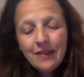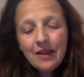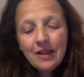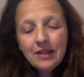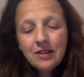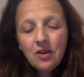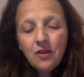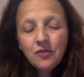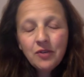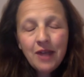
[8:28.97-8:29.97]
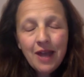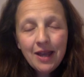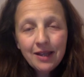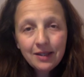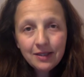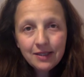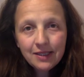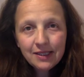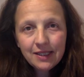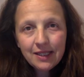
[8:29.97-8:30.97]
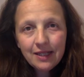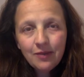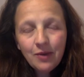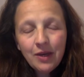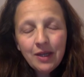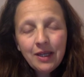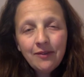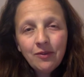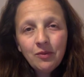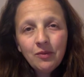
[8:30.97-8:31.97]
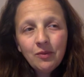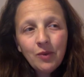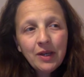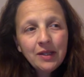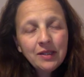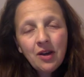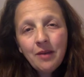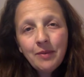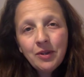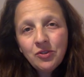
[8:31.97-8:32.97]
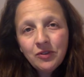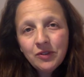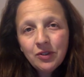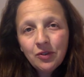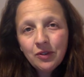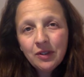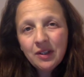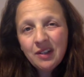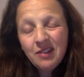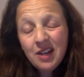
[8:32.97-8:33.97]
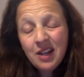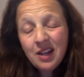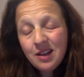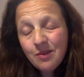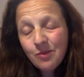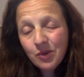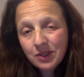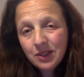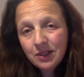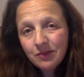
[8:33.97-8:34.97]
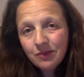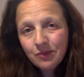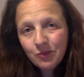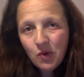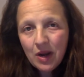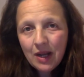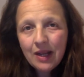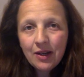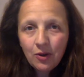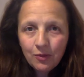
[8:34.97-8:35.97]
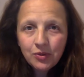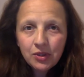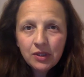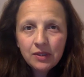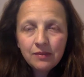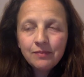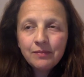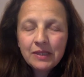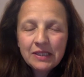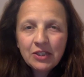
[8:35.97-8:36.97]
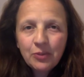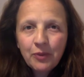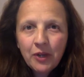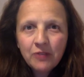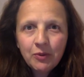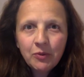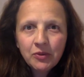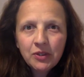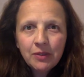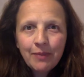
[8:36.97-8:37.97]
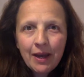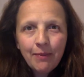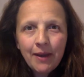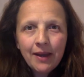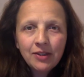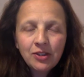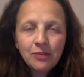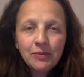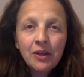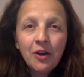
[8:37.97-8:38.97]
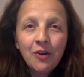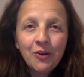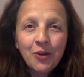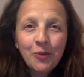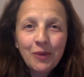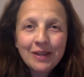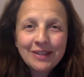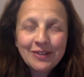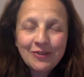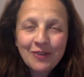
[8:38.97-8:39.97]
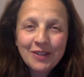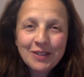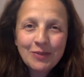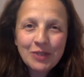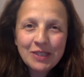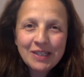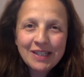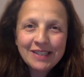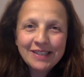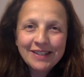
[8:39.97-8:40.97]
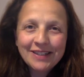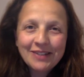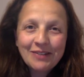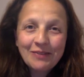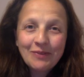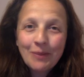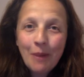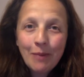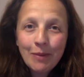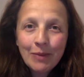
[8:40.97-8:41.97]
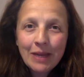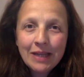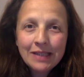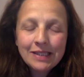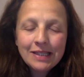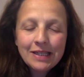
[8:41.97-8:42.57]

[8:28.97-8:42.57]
that after an agonizing day where even when time had drifted on that really it wasn't really an option but still part of me wanted to pack a bag and jump in the car and hope I had could find somewhere to stay tonight. There might be a place.